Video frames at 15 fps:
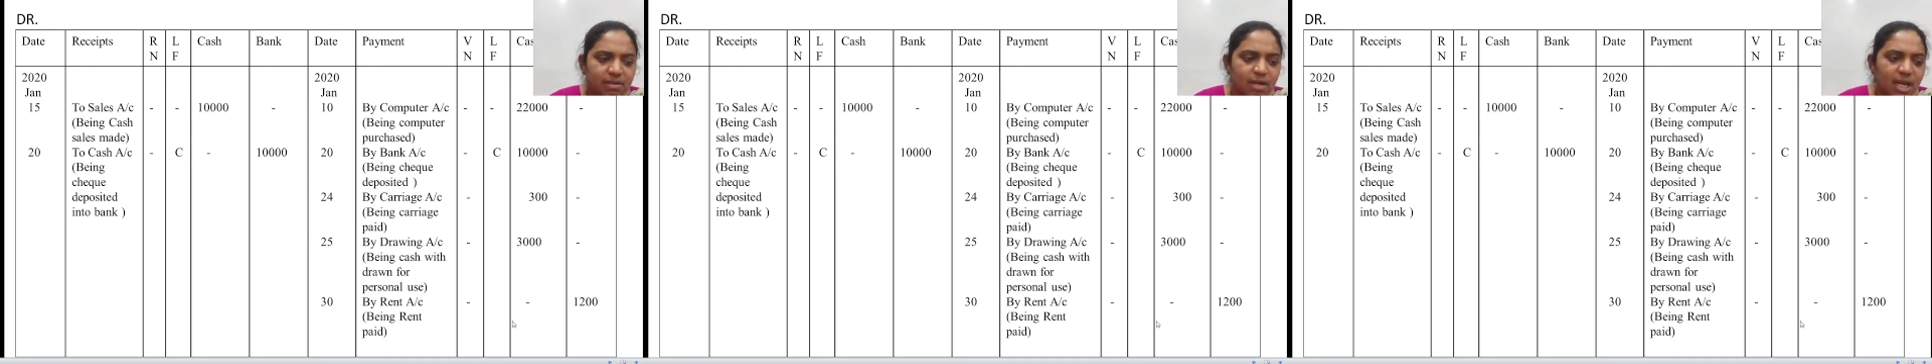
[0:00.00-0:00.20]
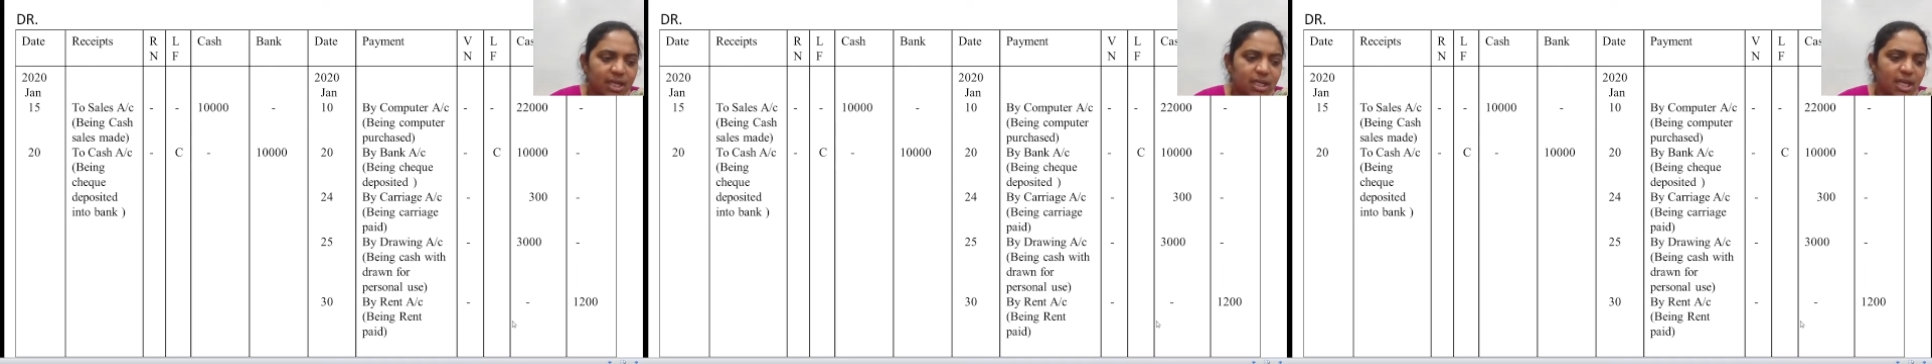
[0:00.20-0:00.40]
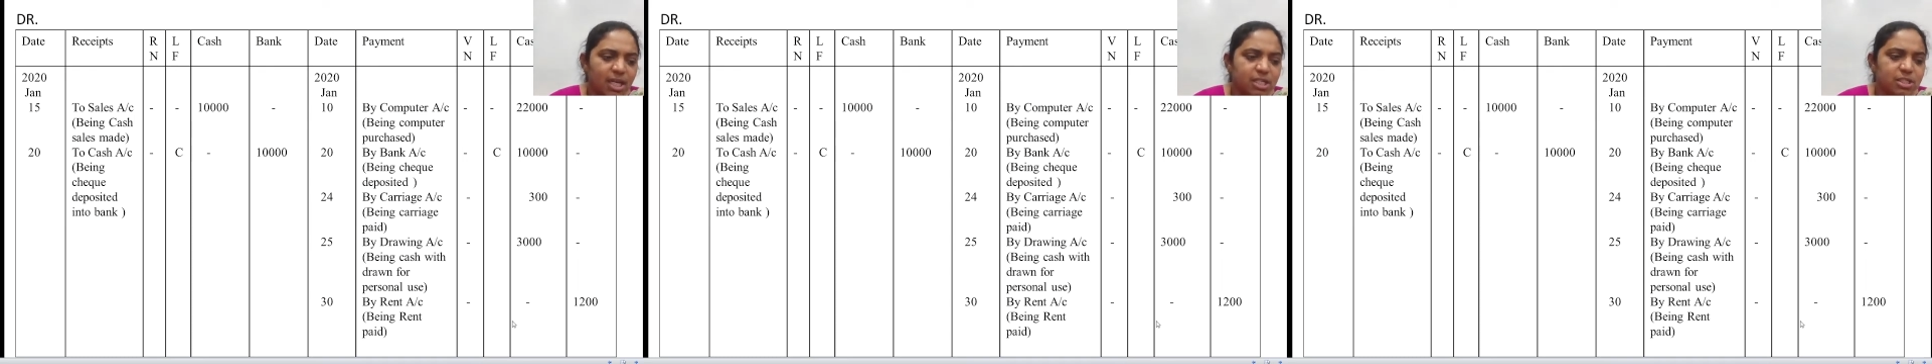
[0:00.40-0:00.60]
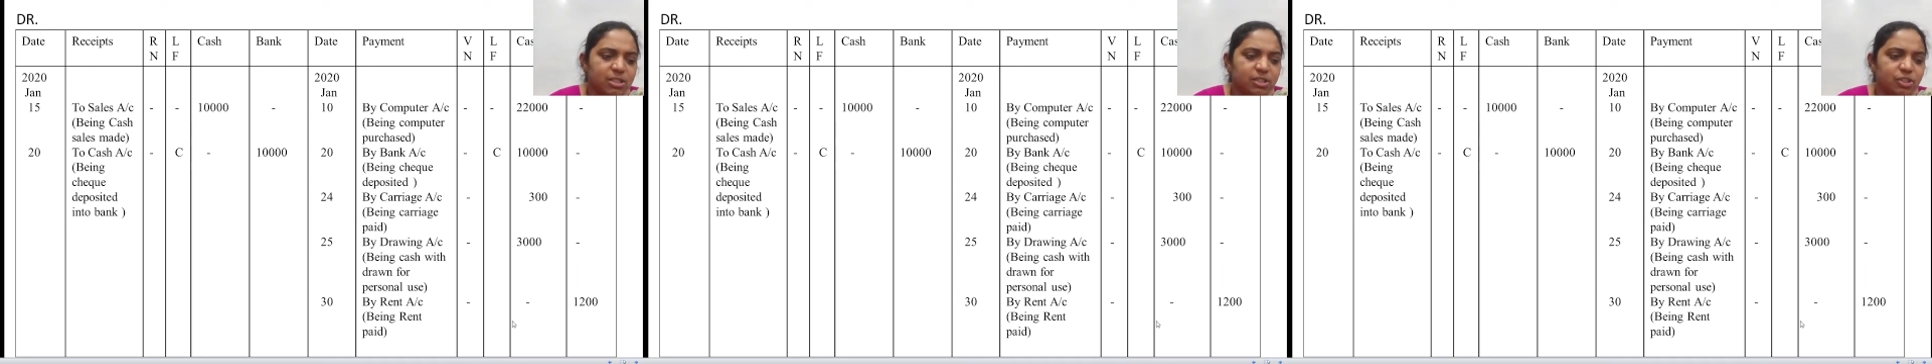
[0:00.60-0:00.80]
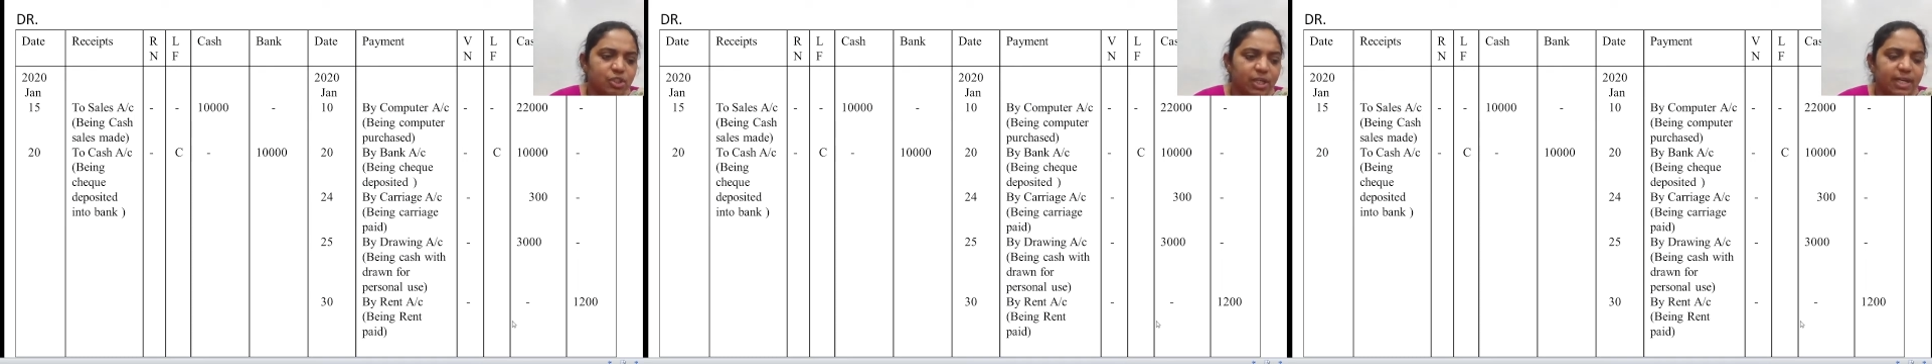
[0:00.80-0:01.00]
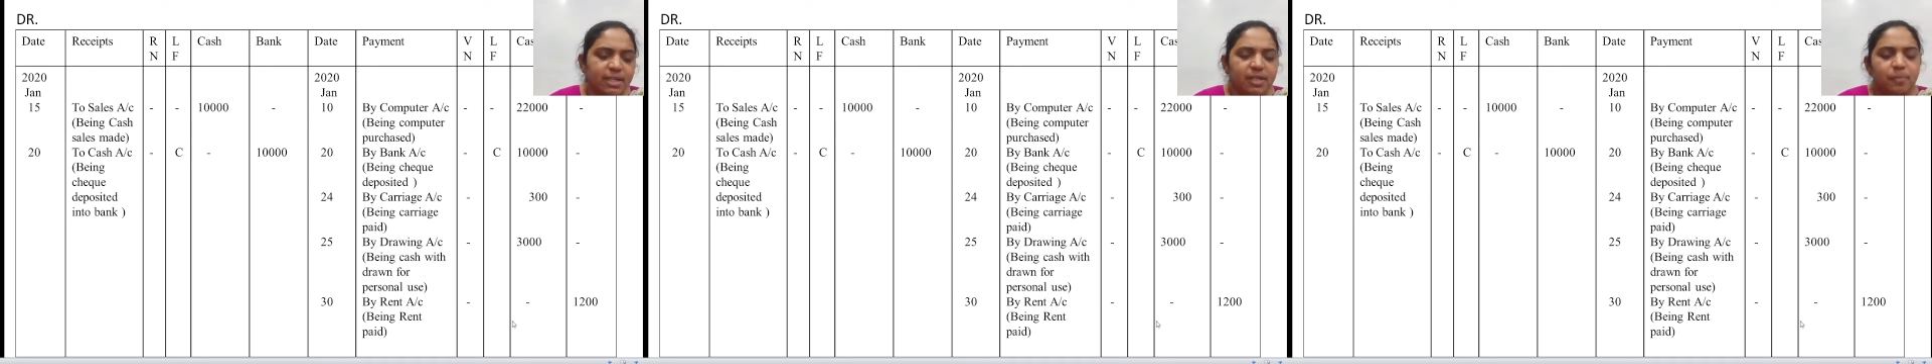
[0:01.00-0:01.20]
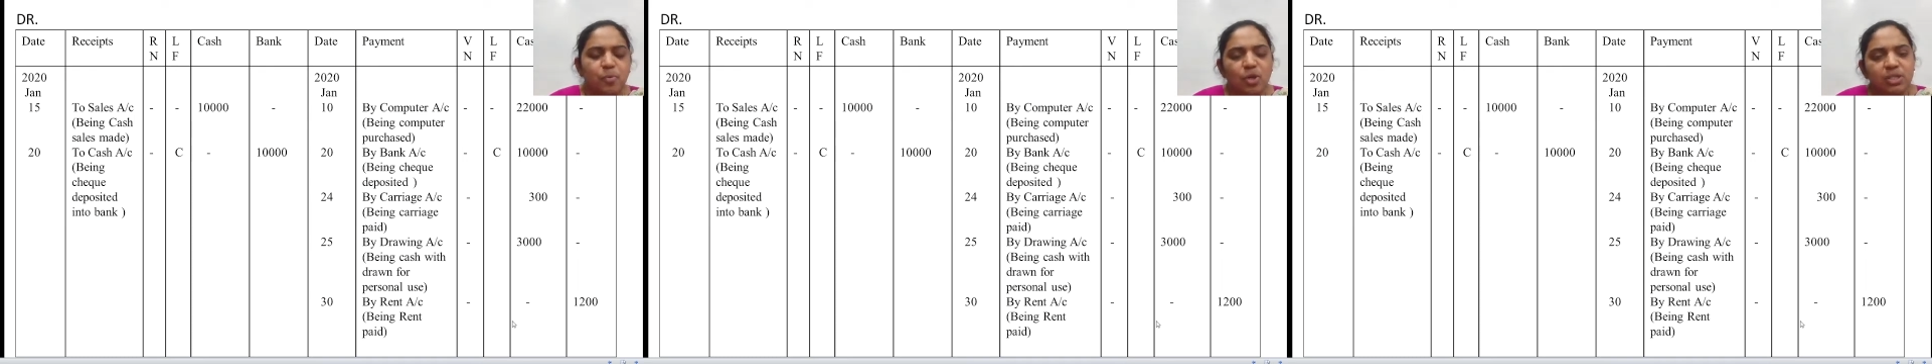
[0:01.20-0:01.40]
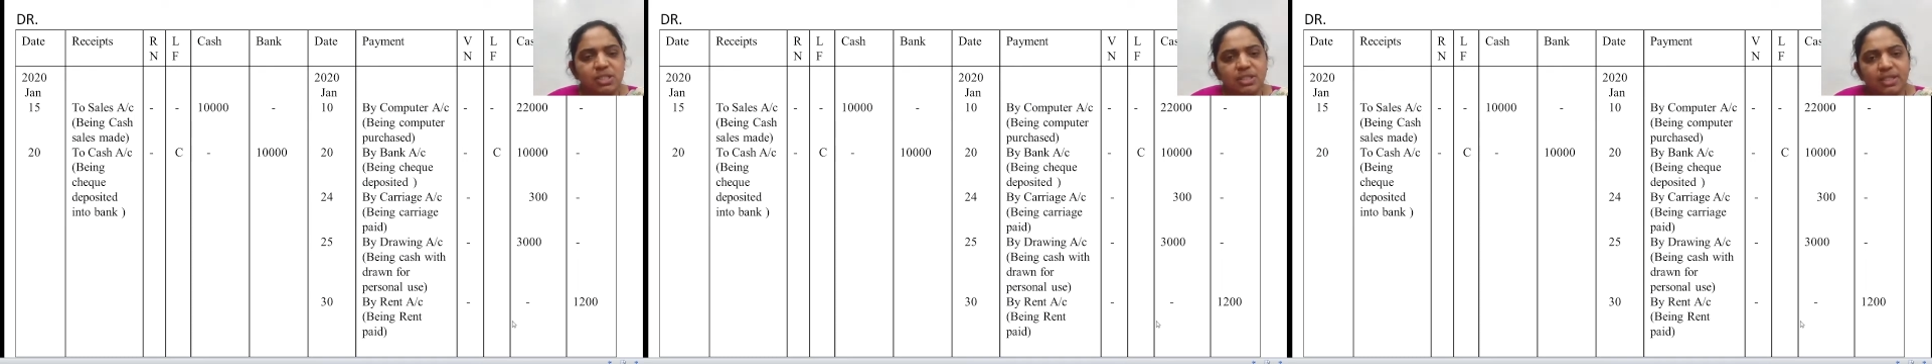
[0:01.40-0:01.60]
Rakesh check
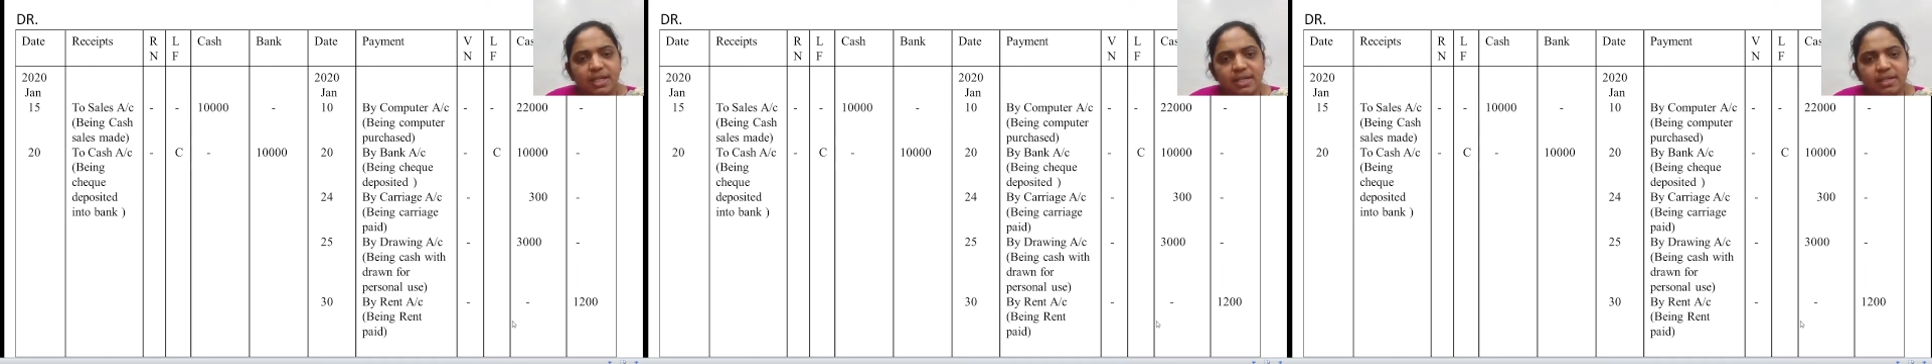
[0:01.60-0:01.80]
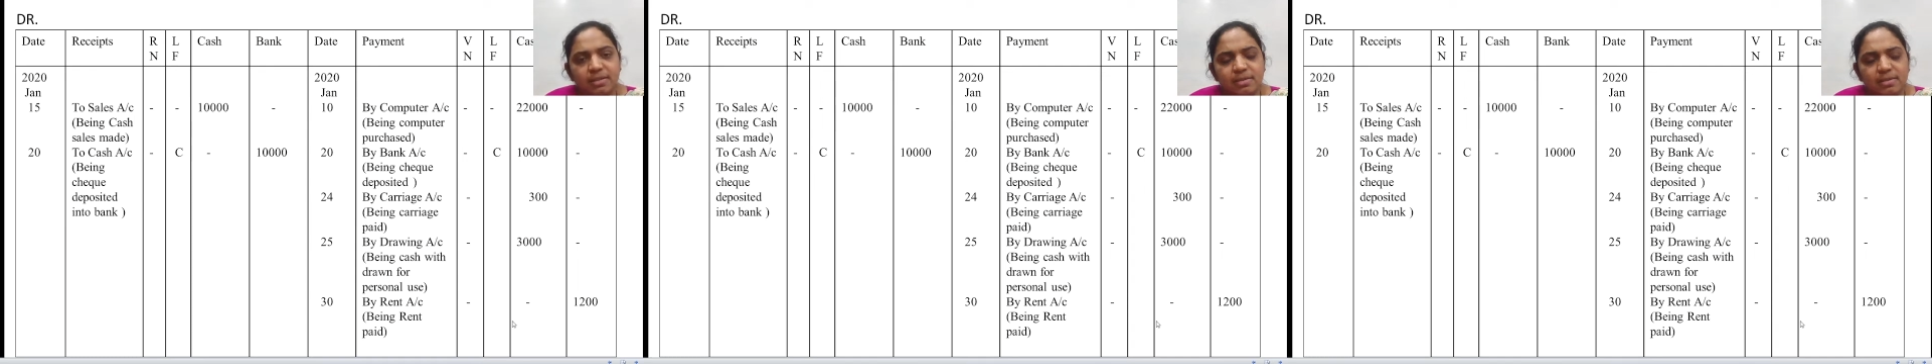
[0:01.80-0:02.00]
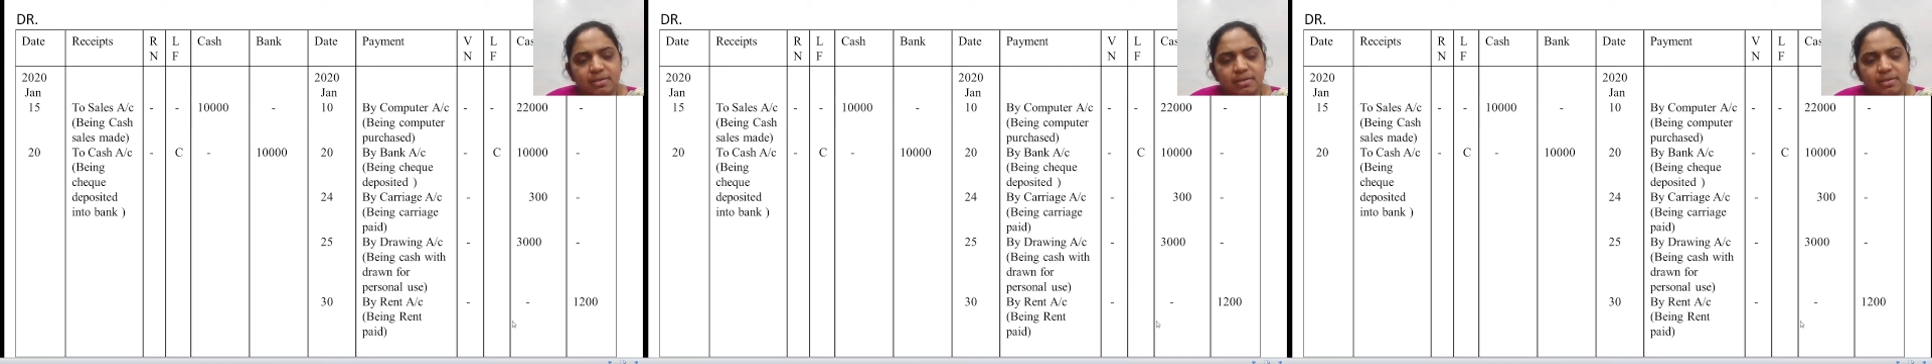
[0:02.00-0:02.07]
deposited.